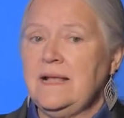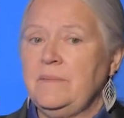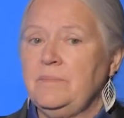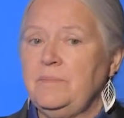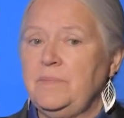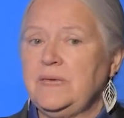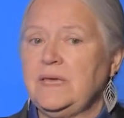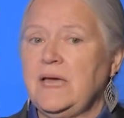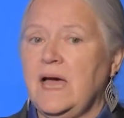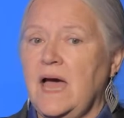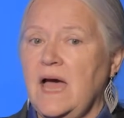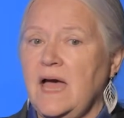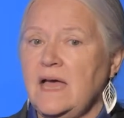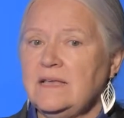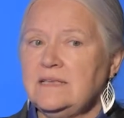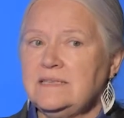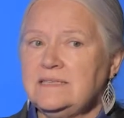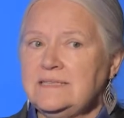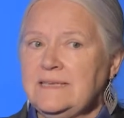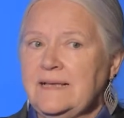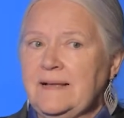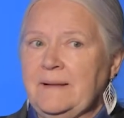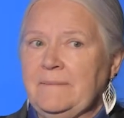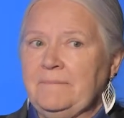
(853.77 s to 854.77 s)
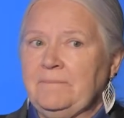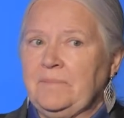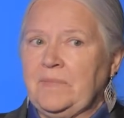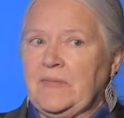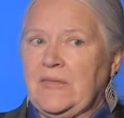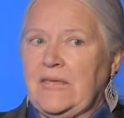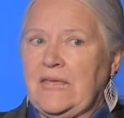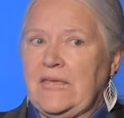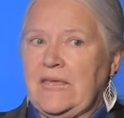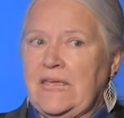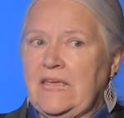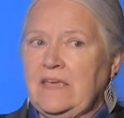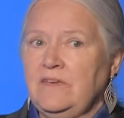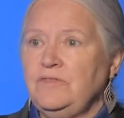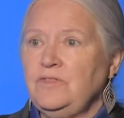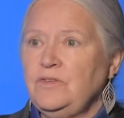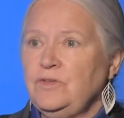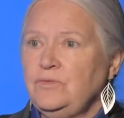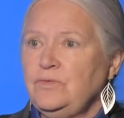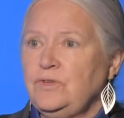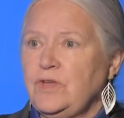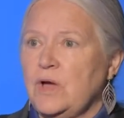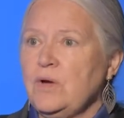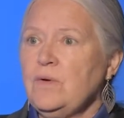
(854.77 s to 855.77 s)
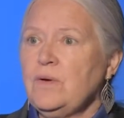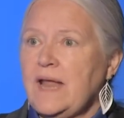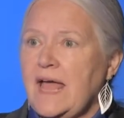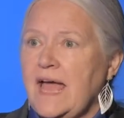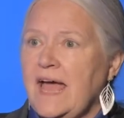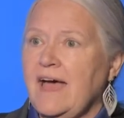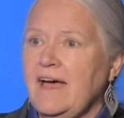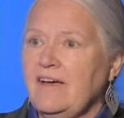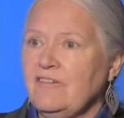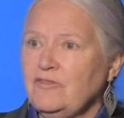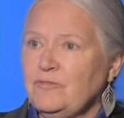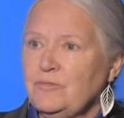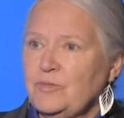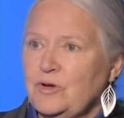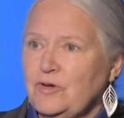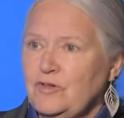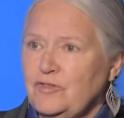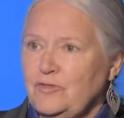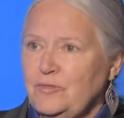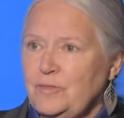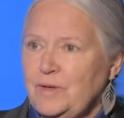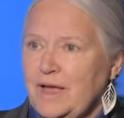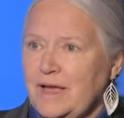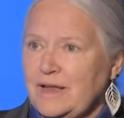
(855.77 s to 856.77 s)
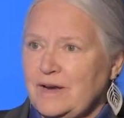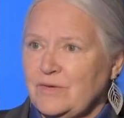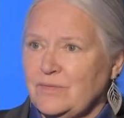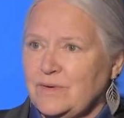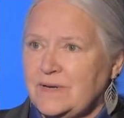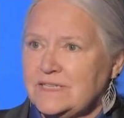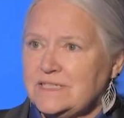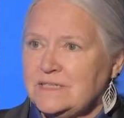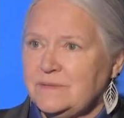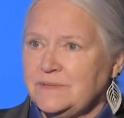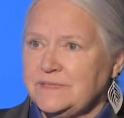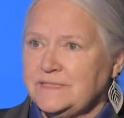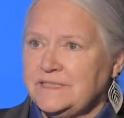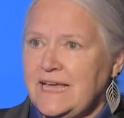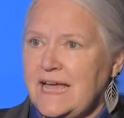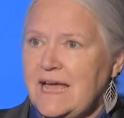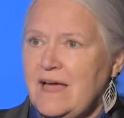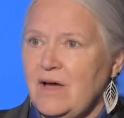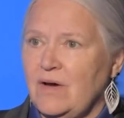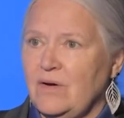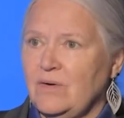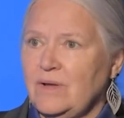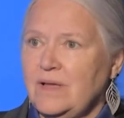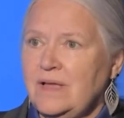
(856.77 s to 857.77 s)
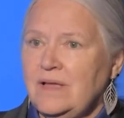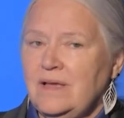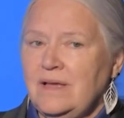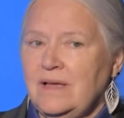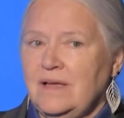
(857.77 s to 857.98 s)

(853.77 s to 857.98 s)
because if you don't have proof beyond a reasonable doubt,